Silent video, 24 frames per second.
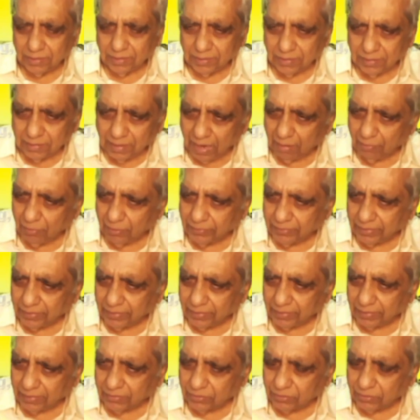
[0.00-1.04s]
I will just
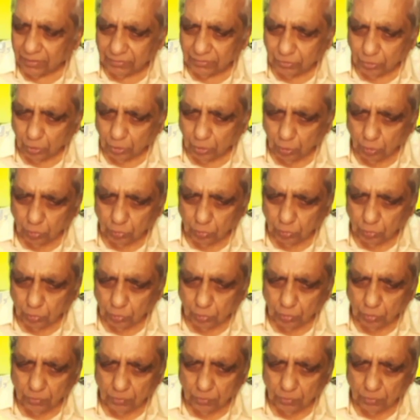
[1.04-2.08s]
introduce you
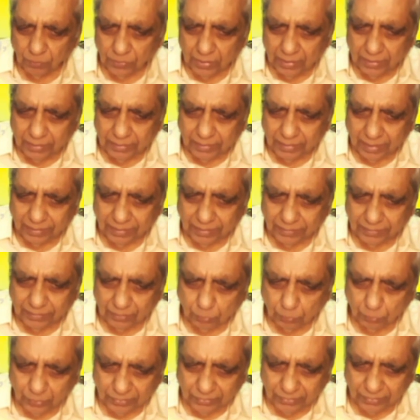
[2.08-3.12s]
that this
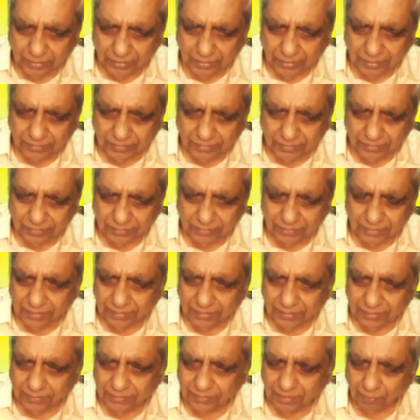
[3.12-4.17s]
physics in
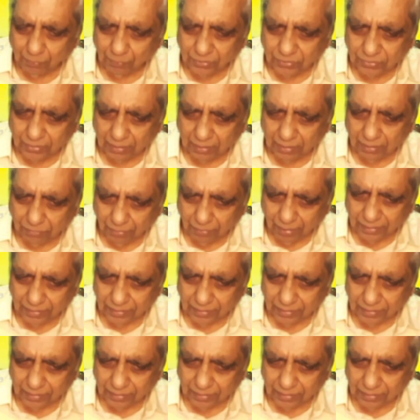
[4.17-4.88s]
semester 1,